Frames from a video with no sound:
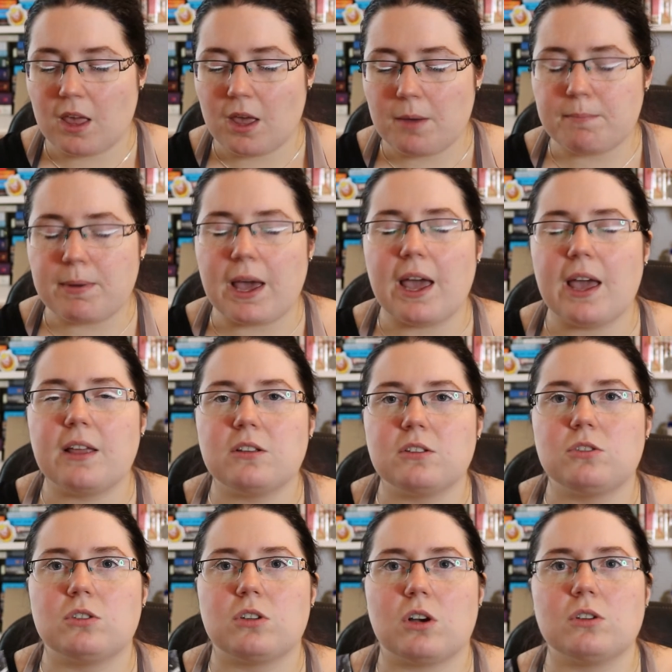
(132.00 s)
but
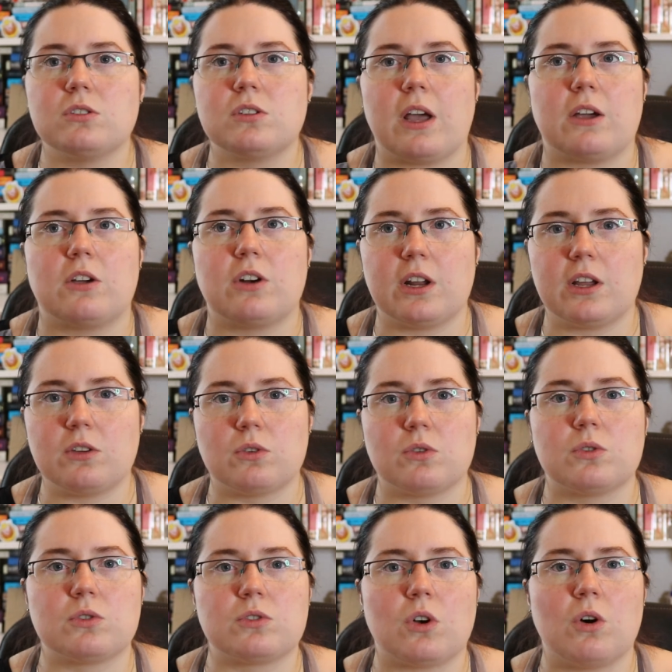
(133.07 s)
it does a great
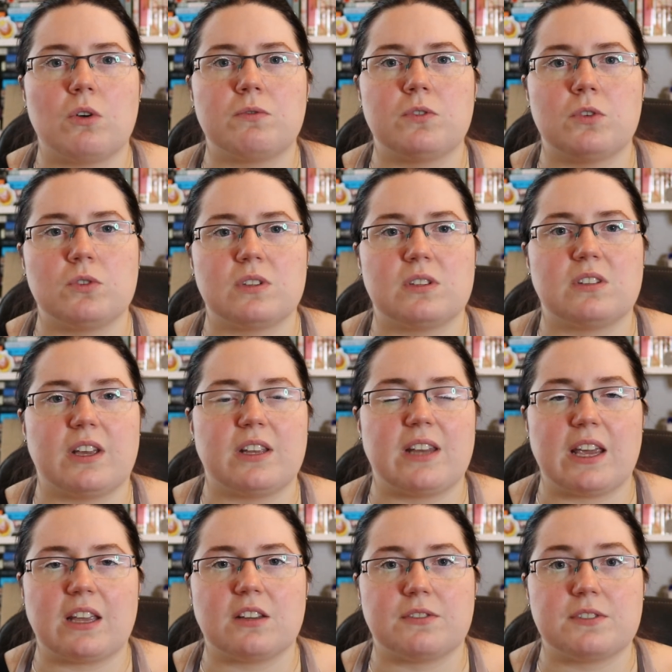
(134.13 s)
use of using like
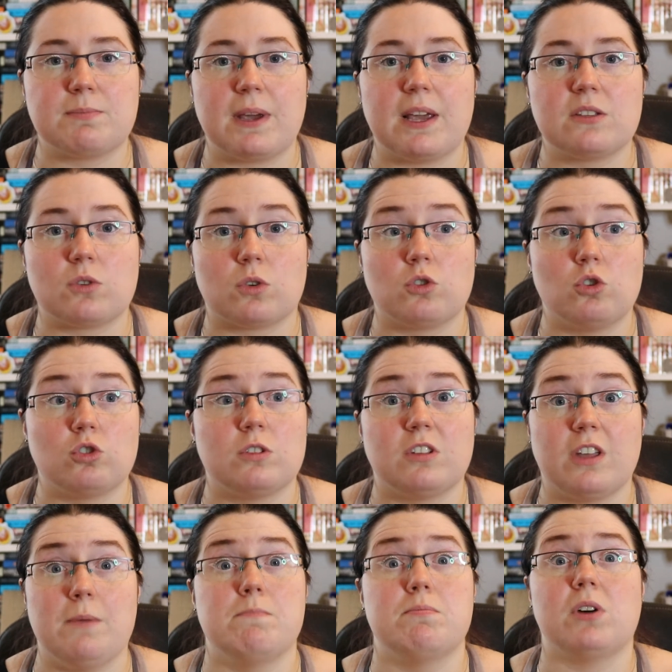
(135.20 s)
negative space or using
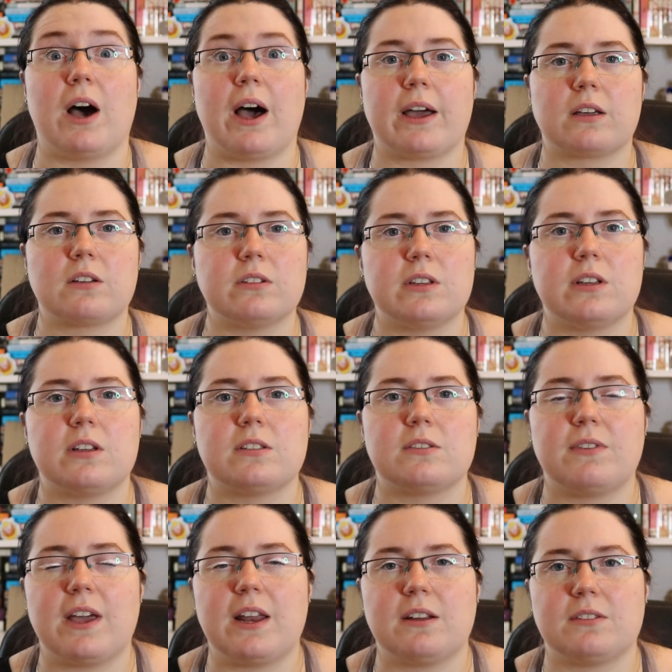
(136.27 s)
like black. Like, it's
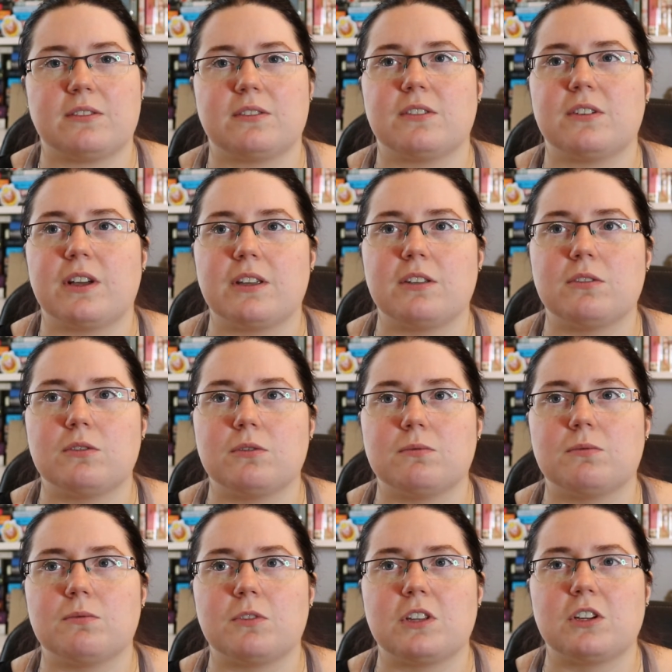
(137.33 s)
very like,
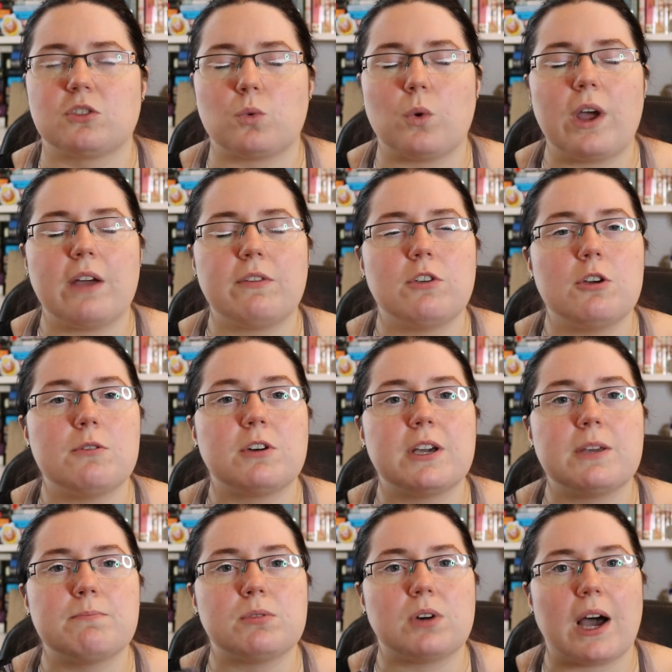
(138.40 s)
there's quite a few
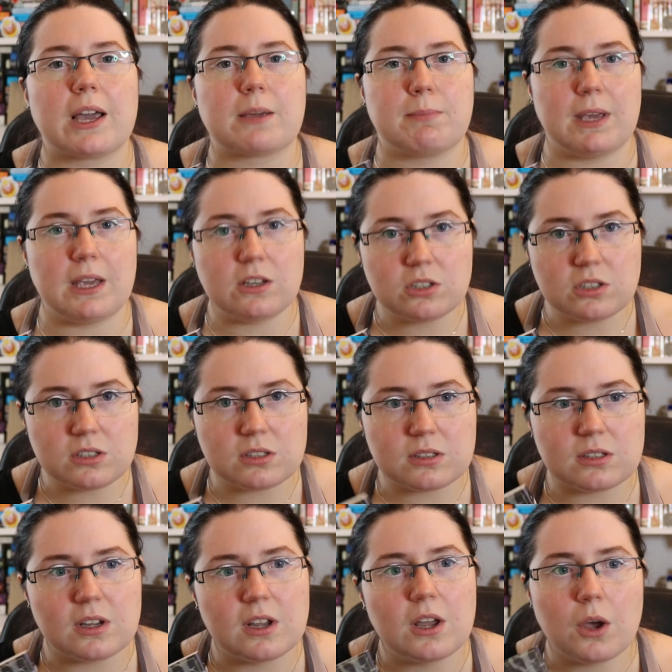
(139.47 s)
like black
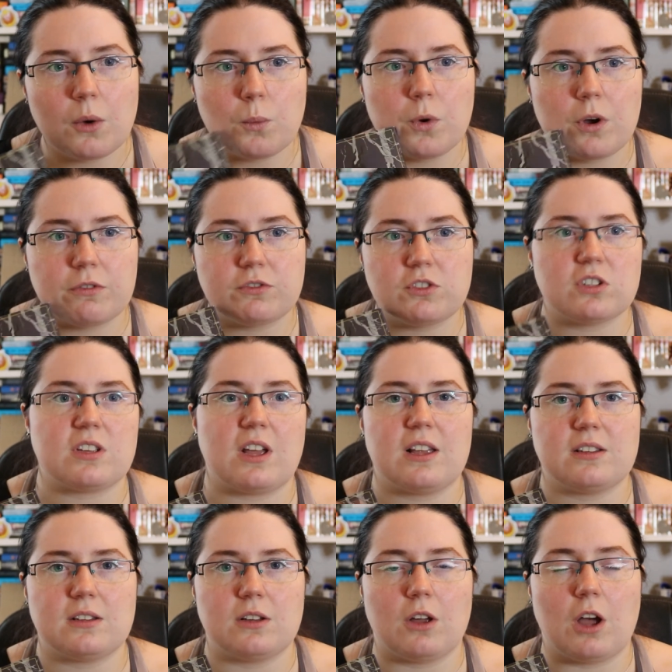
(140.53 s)
pages with just
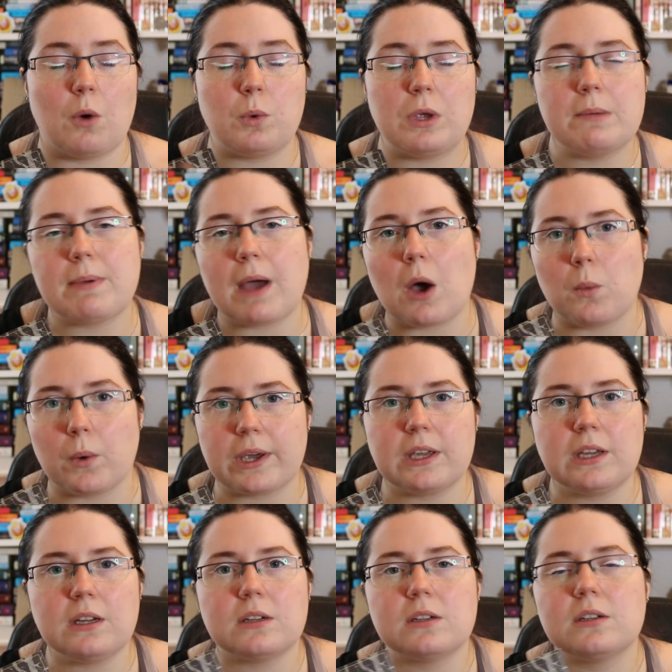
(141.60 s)
a wee bit of white.